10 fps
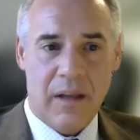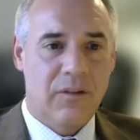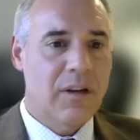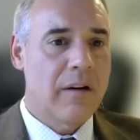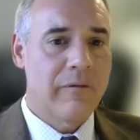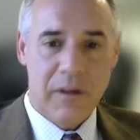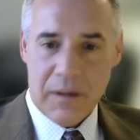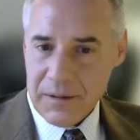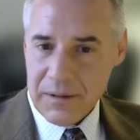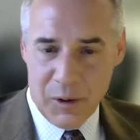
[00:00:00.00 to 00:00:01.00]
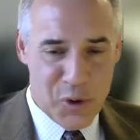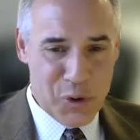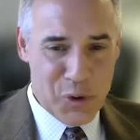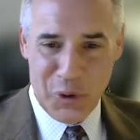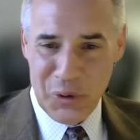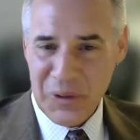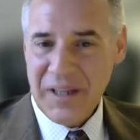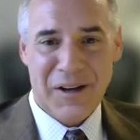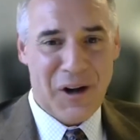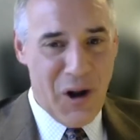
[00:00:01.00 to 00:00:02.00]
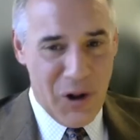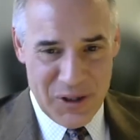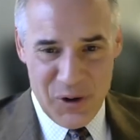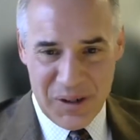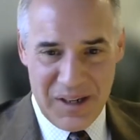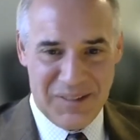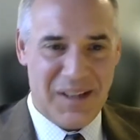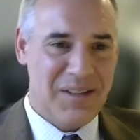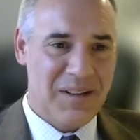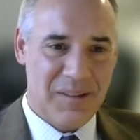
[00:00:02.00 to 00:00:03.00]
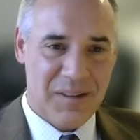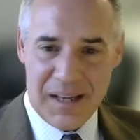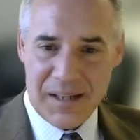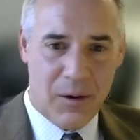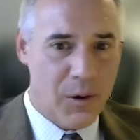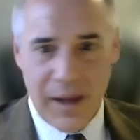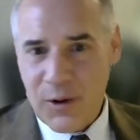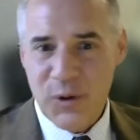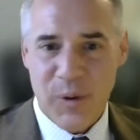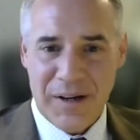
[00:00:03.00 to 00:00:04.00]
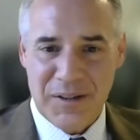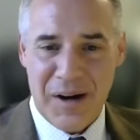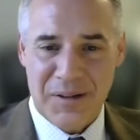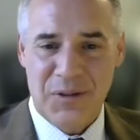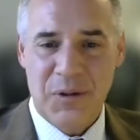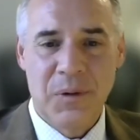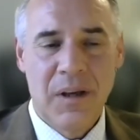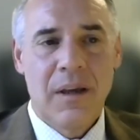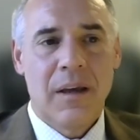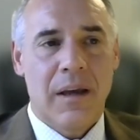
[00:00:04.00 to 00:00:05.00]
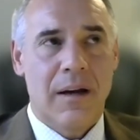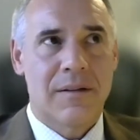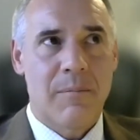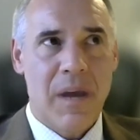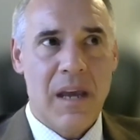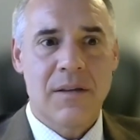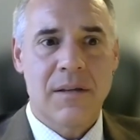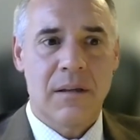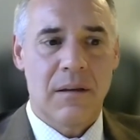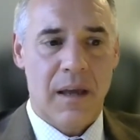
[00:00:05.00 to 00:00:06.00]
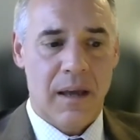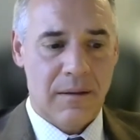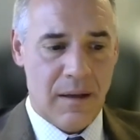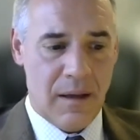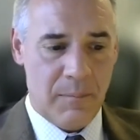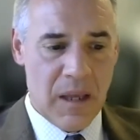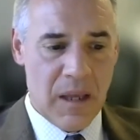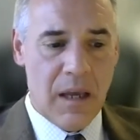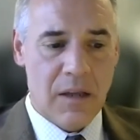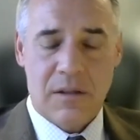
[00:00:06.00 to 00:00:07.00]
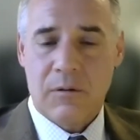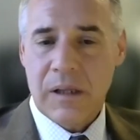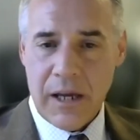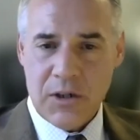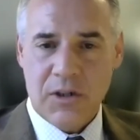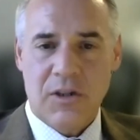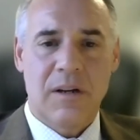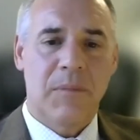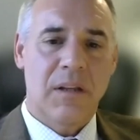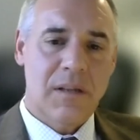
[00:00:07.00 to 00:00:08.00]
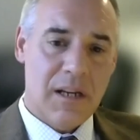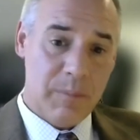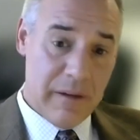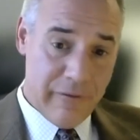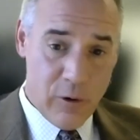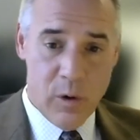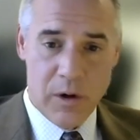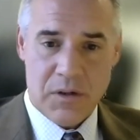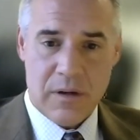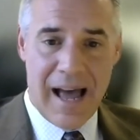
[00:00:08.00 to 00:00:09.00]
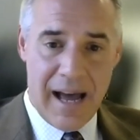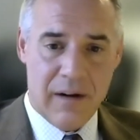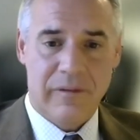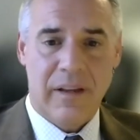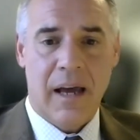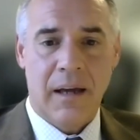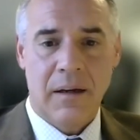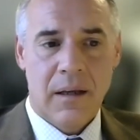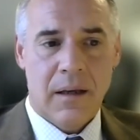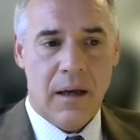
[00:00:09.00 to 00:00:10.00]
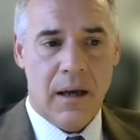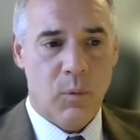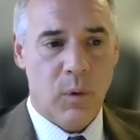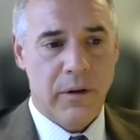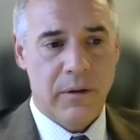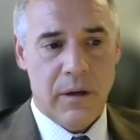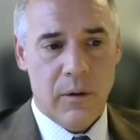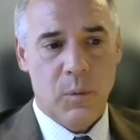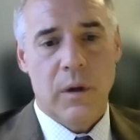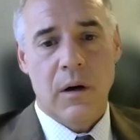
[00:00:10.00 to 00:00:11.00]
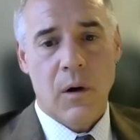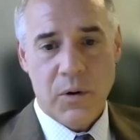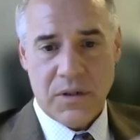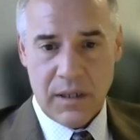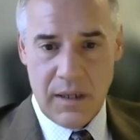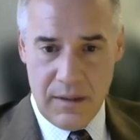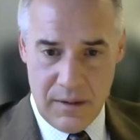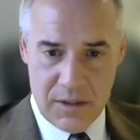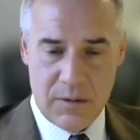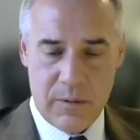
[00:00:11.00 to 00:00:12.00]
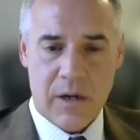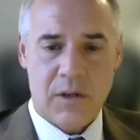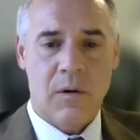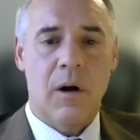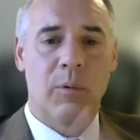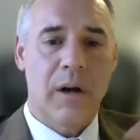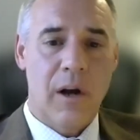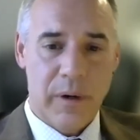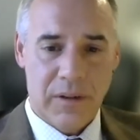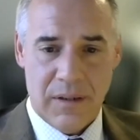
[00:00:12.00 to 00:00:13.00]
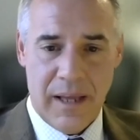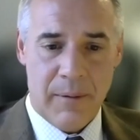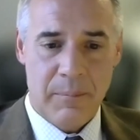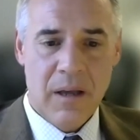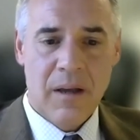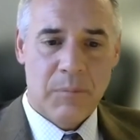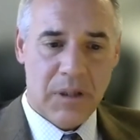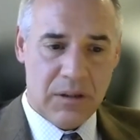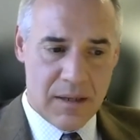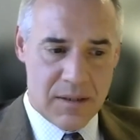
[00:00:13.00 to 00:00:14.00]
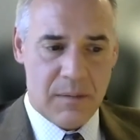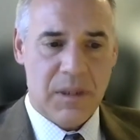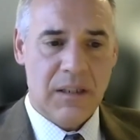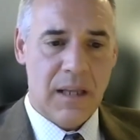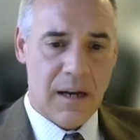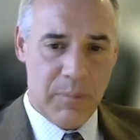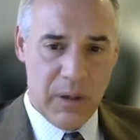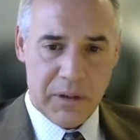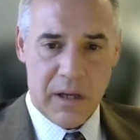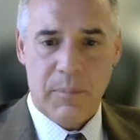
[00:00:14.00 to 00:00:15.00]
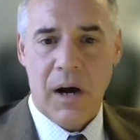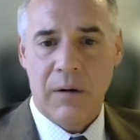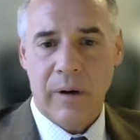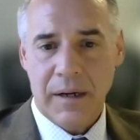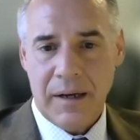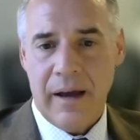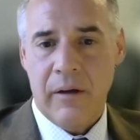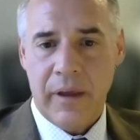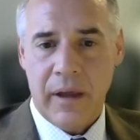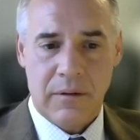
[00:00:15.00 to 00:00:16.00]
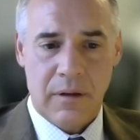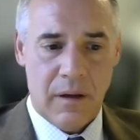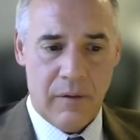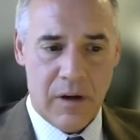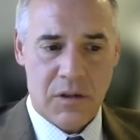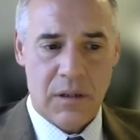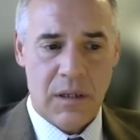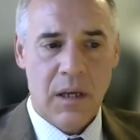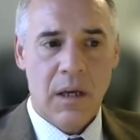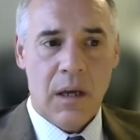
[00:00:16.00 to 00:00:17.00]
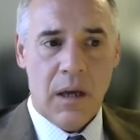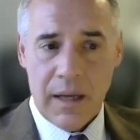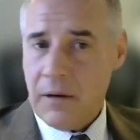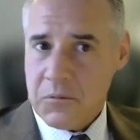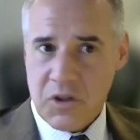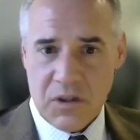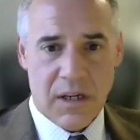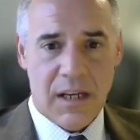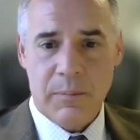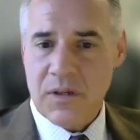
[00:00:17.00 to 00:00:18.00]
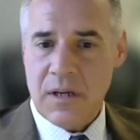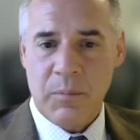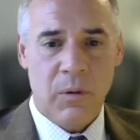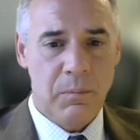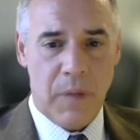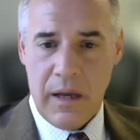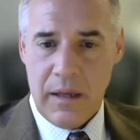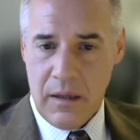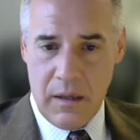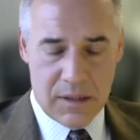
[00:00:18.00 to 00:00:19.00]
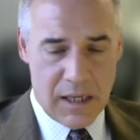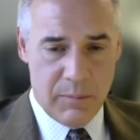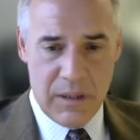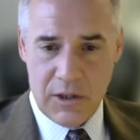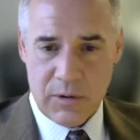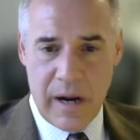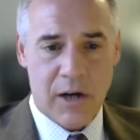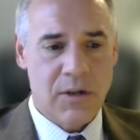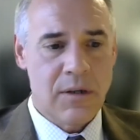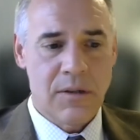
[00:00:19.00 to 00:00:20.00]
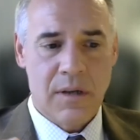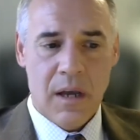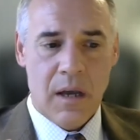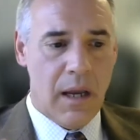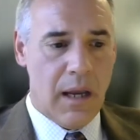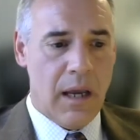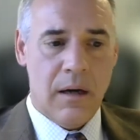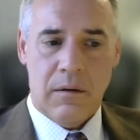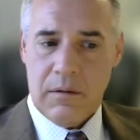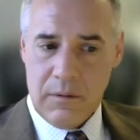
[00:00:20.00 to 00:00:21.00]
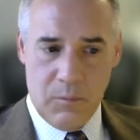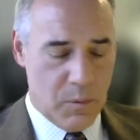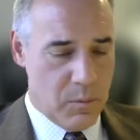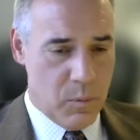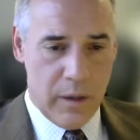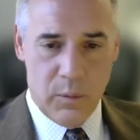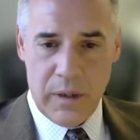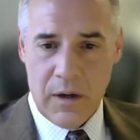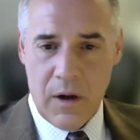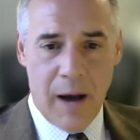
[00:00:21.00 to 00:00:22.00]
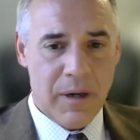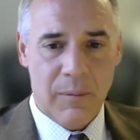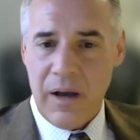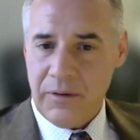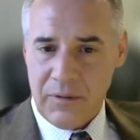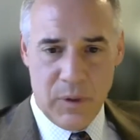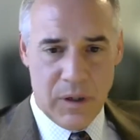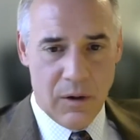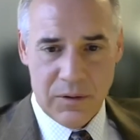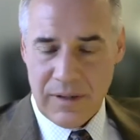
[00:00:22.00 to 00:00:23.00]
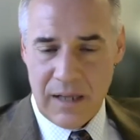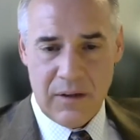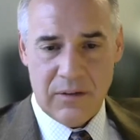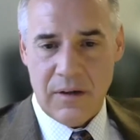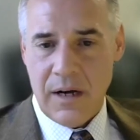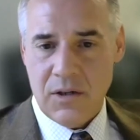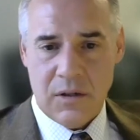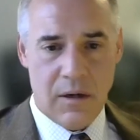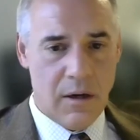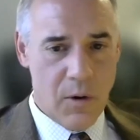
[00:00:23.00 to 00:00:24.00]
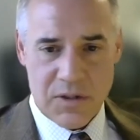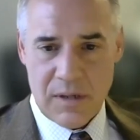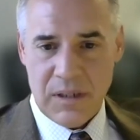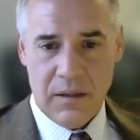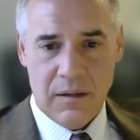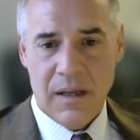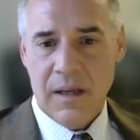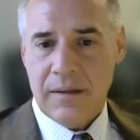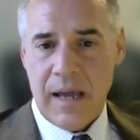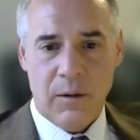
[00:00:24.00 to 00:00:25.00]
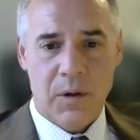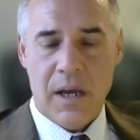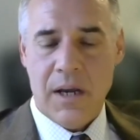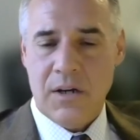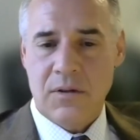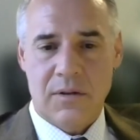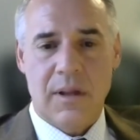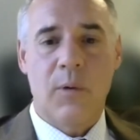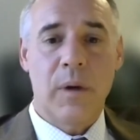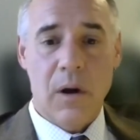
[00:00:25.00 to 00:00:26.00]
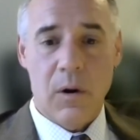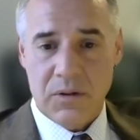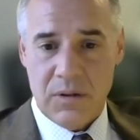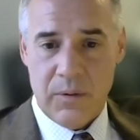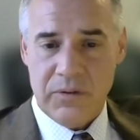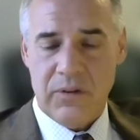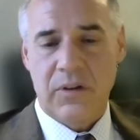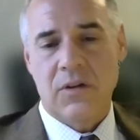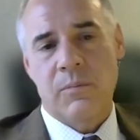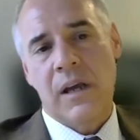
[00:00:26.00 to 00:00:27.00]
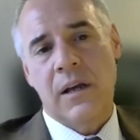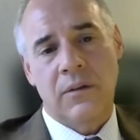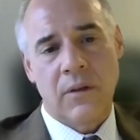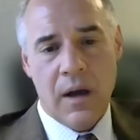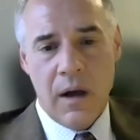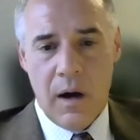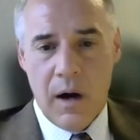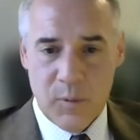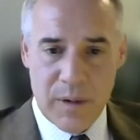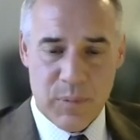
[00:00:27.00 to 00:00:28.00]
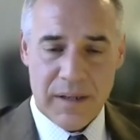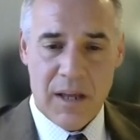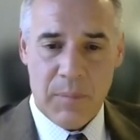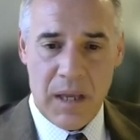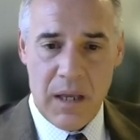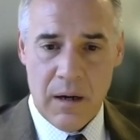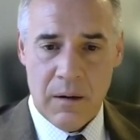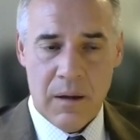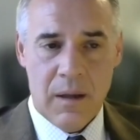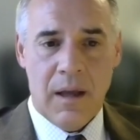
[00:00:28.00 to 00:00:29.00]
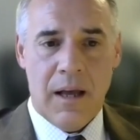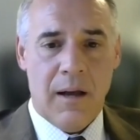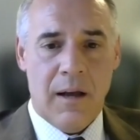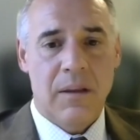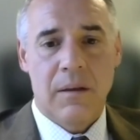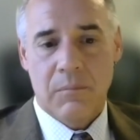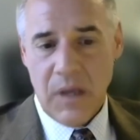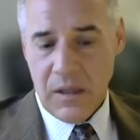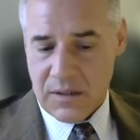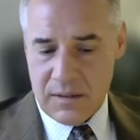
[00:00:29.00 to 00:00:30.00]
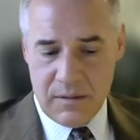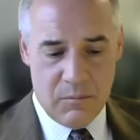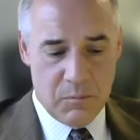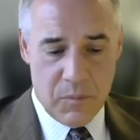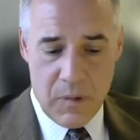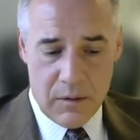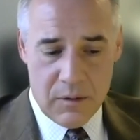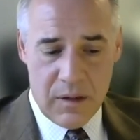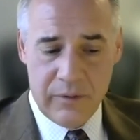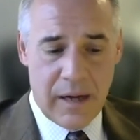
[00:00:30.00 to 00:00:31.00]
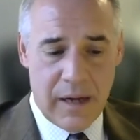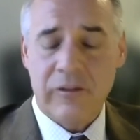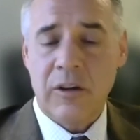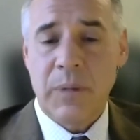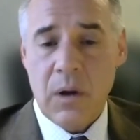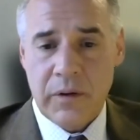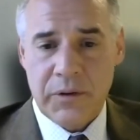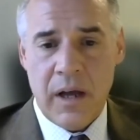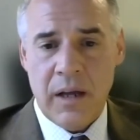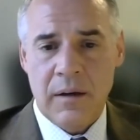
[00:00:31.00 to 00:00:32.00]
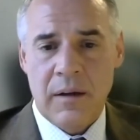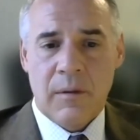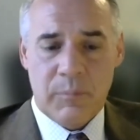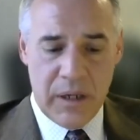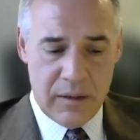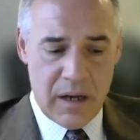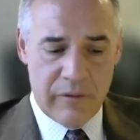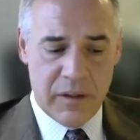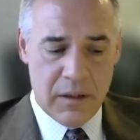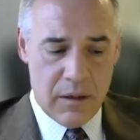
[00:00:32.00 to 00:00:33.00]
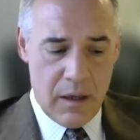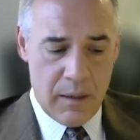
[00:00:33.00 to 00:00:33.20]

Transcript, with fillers: instead of you know, Google calling the organization and thinking, okay, who do I talk to? And it's amazing that um, it's the relationship that's going to be forged out of that, uh, whether they, we're hosting it in this direction or we're going to them. But that's something that I'm building upon right now that uh, eventually, again, just to keep it simple, uh, it's going to be the attractions. And whether we hop in a bus and we go to that destination and host something in that location so that we go to those decision makers or we bring them here, um, and it's it doesn't have to be overthought, but it definitely